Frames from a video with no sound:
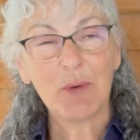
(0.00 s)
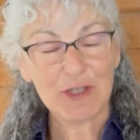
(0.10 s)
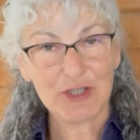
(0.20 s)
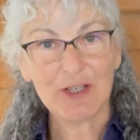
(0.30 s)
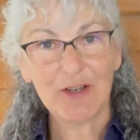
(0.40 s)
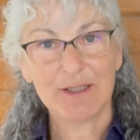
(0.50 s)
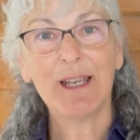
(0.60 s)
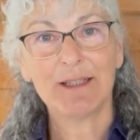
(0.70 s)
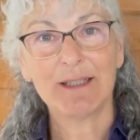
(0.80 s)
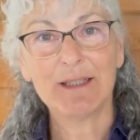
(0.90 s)
why she
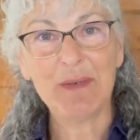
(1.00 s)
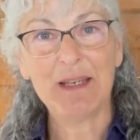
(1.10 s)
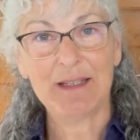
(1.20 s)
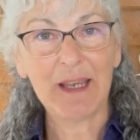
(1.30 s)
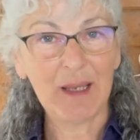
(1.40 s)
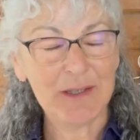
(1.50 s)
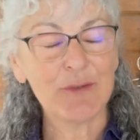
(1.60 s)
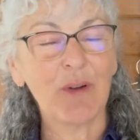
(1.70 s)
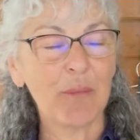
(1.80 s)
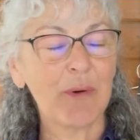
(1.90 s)
contacted me and came
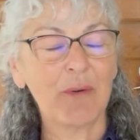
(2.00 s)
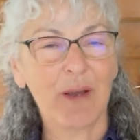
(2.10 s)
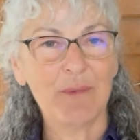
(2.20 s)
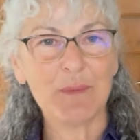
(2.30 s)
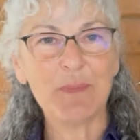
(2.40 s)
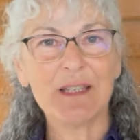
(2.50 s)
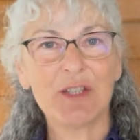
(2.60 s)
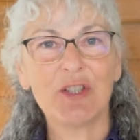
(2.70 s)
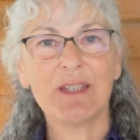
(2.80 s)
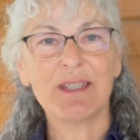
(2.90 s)
into our program, was
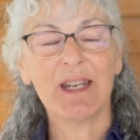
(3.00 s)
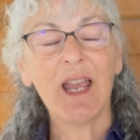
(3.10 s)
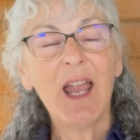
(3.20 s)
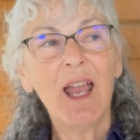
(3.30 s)
because she said,